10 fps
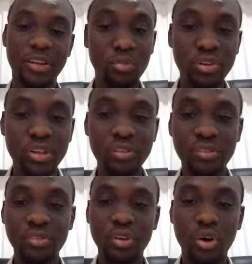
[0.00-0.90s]

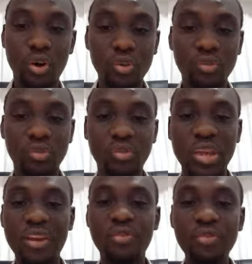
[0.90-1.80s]
models also to
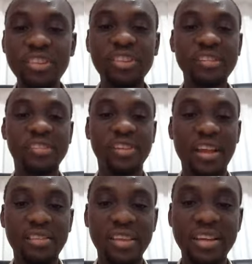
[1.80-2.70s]
get rich
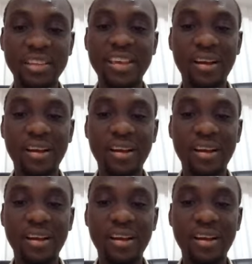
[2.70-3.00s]
insights in data